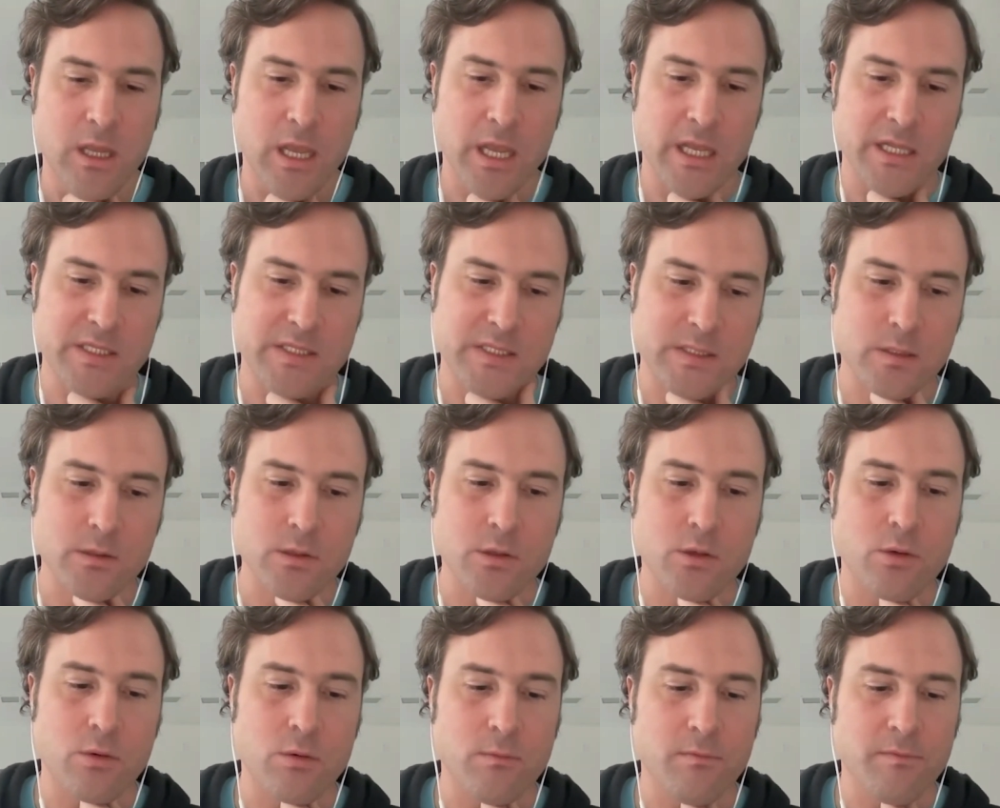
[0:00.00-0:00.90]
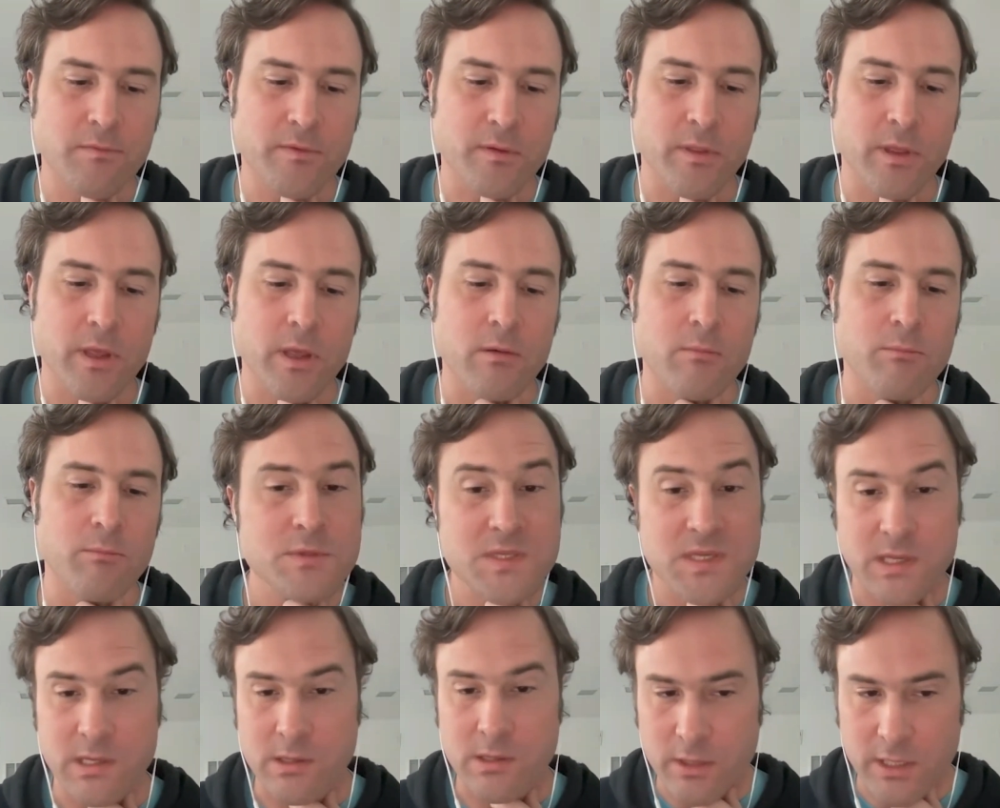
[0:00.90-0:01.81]
And so for them,
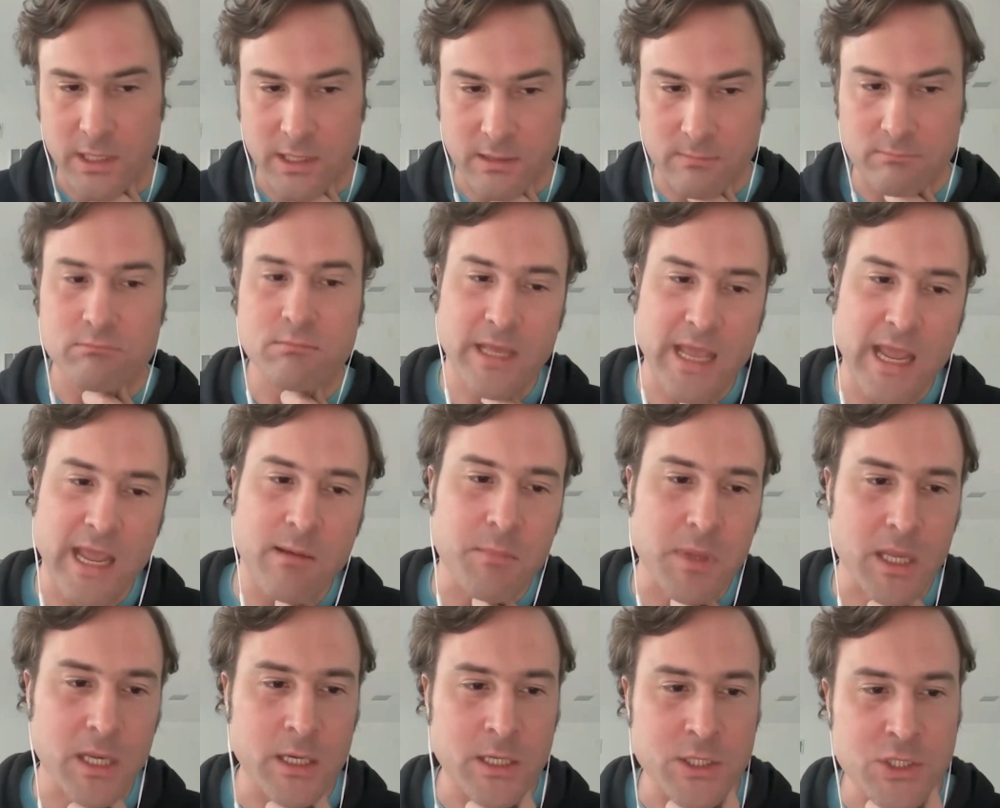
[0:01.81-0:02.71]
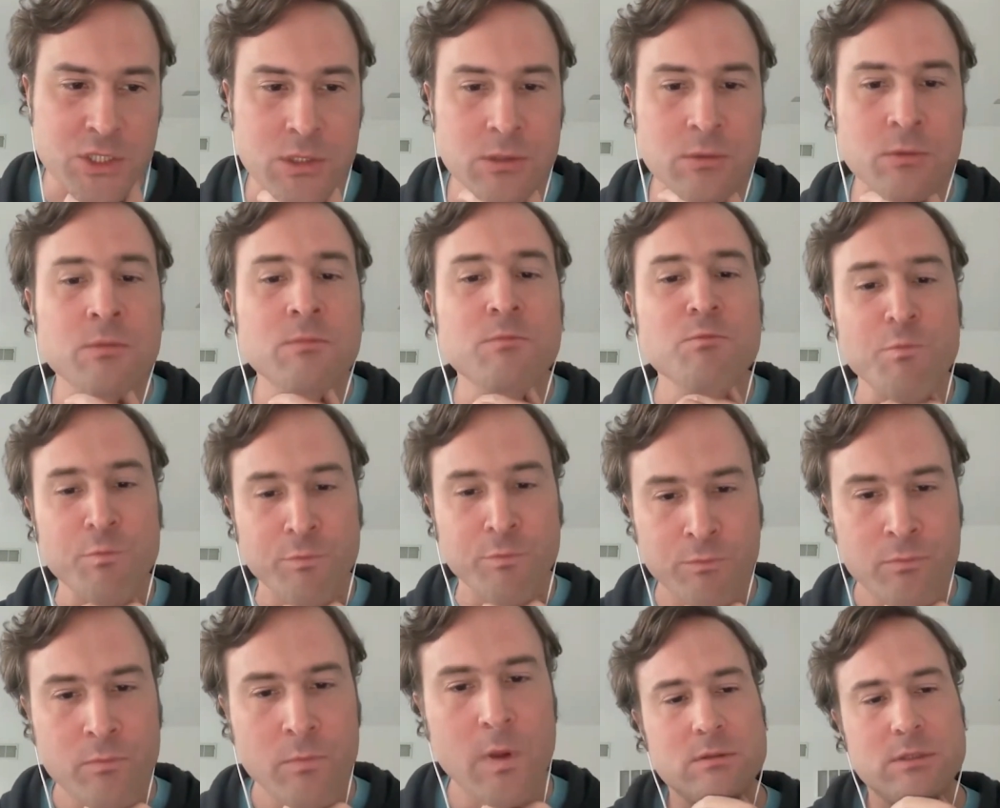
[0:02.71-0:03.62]
security can be an issue
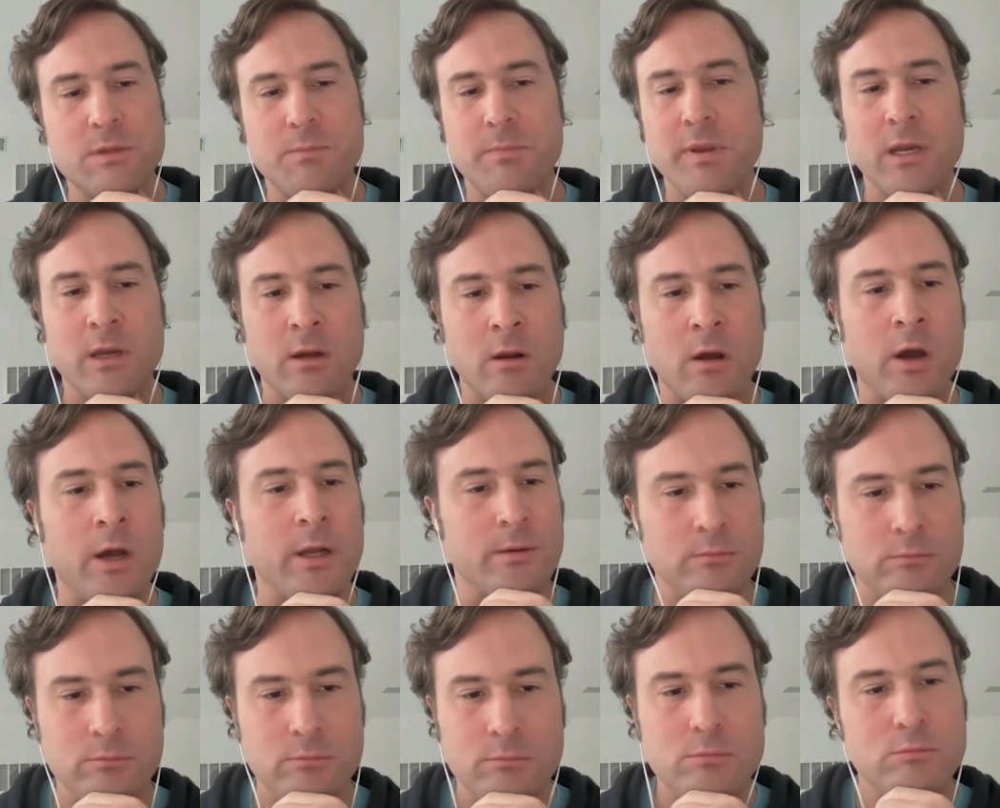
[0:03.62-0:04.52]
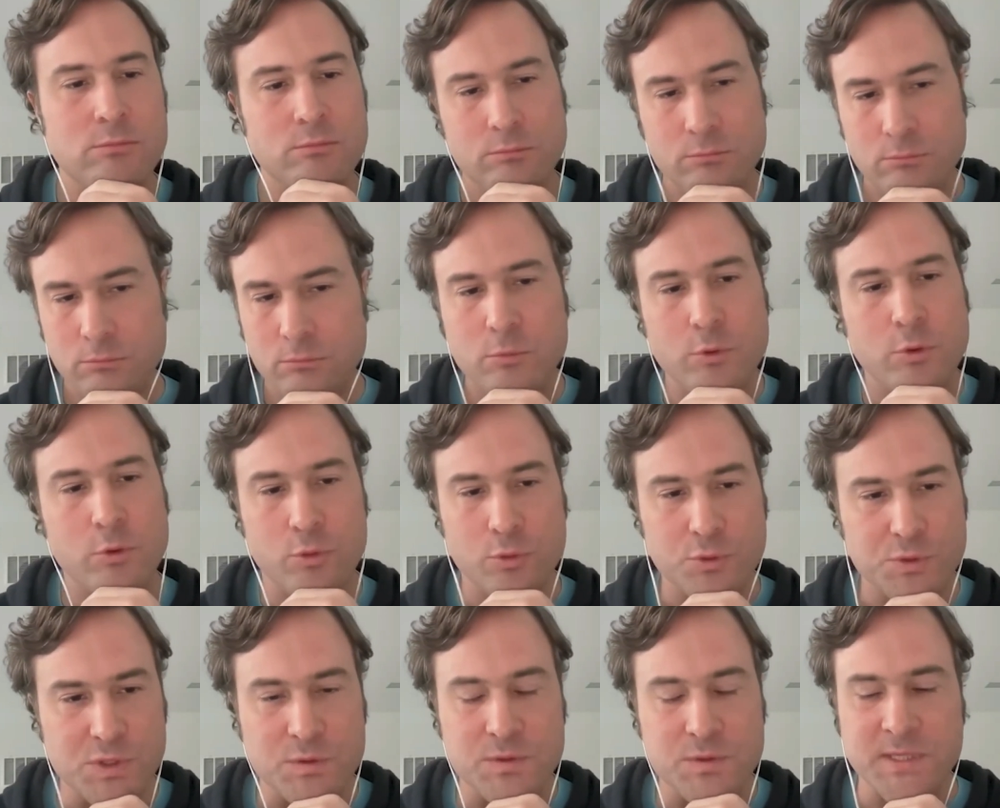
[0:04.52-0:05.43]
depending on
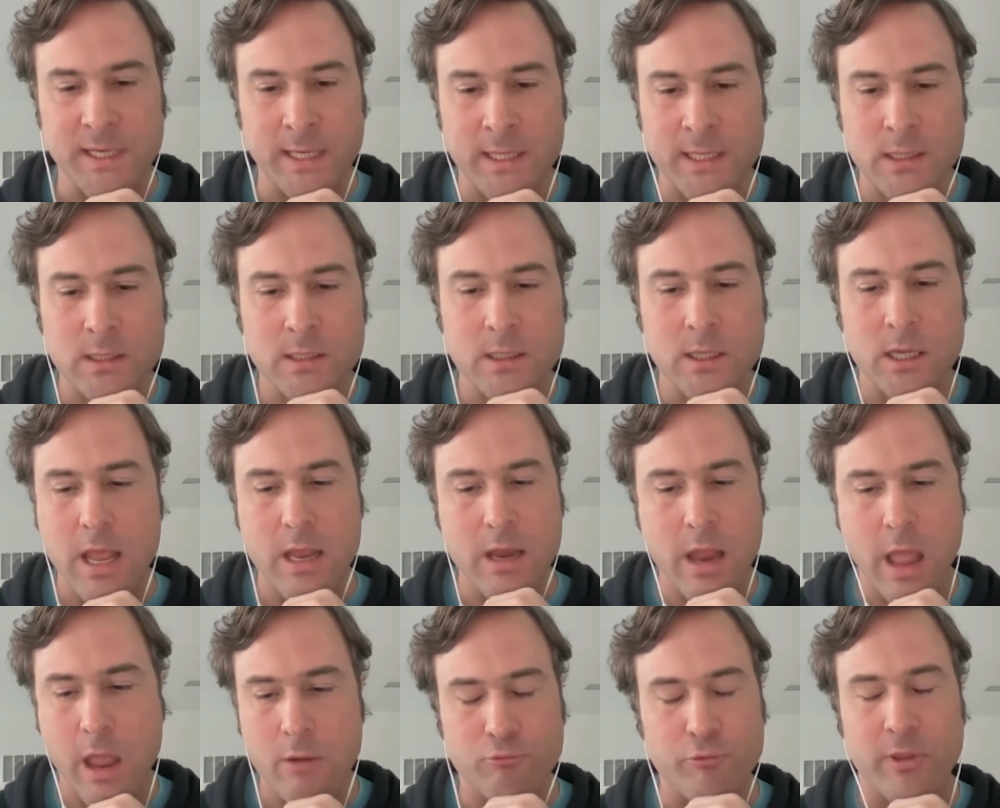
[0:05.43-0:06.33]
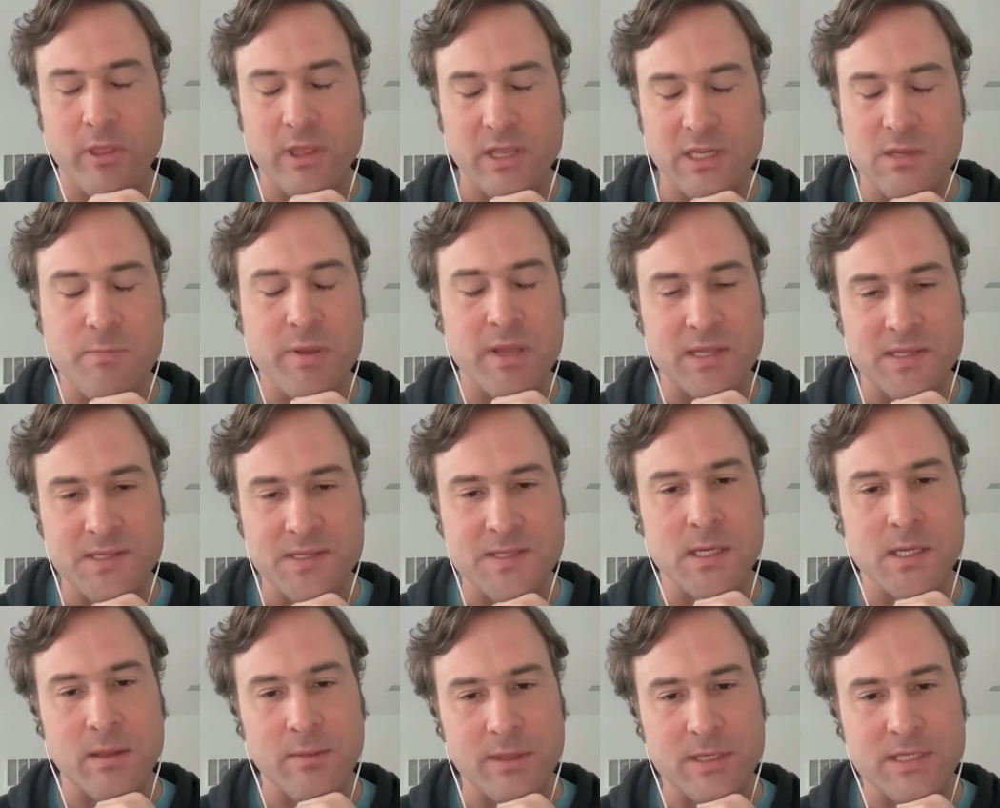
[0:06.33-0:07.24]
who's using it. It really depends
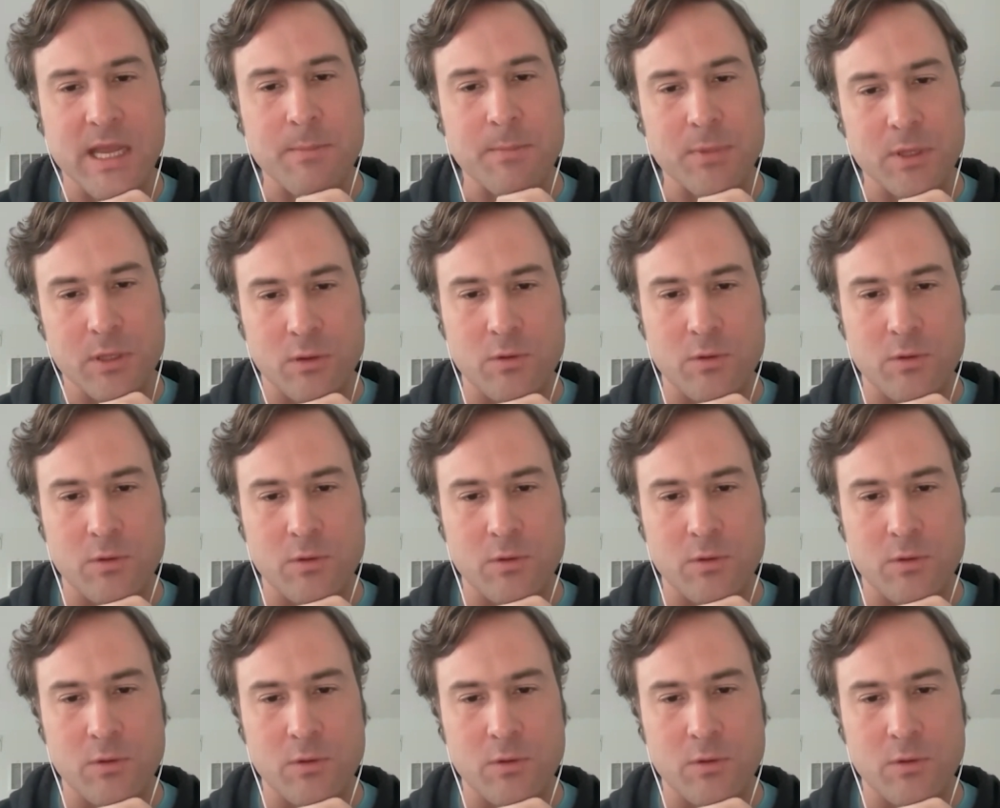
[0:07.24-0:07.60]
on the type of